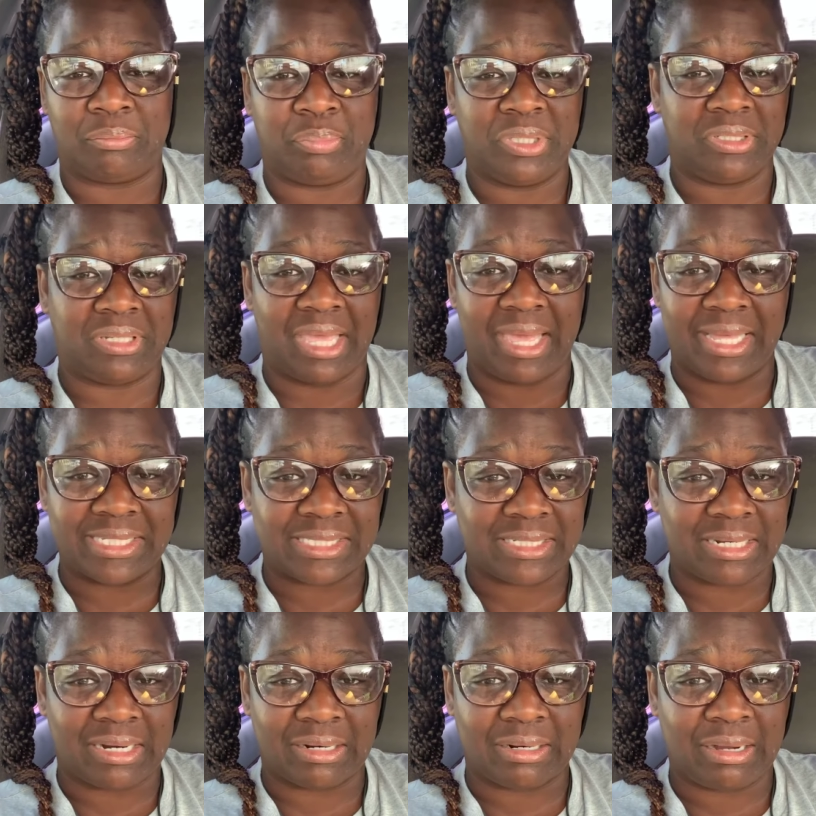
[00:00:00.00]
put gas
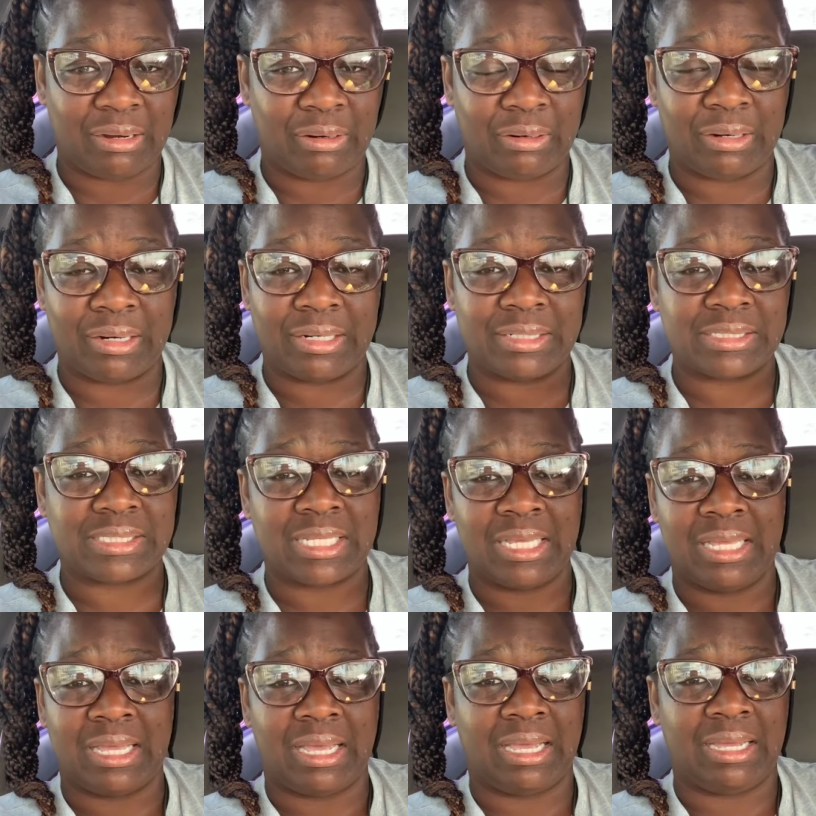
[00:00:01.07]
in our cars.
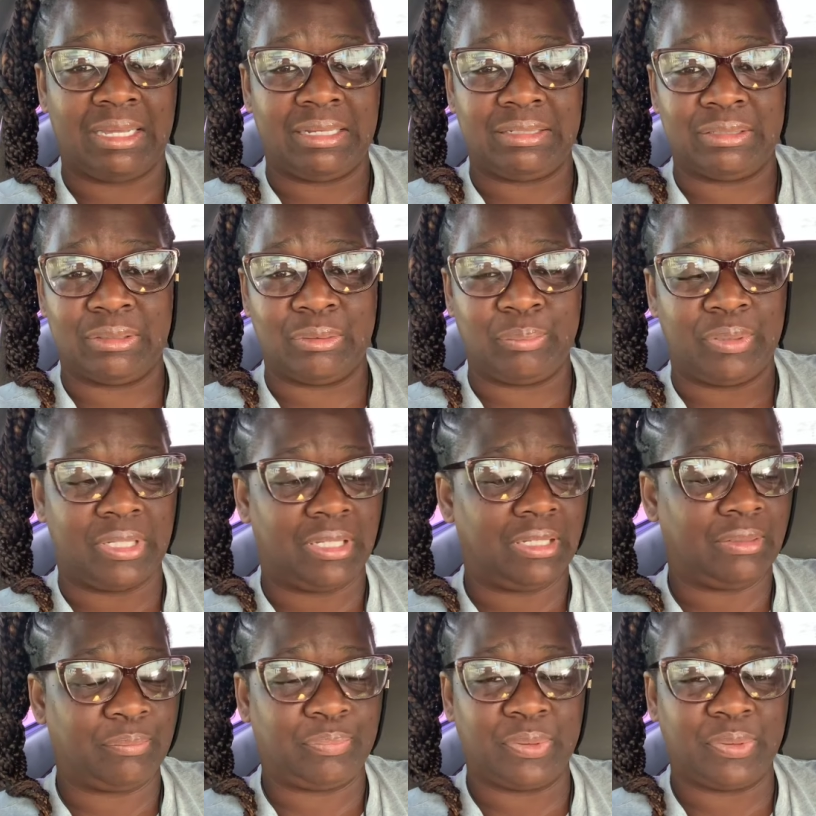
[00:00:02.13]
I don't pay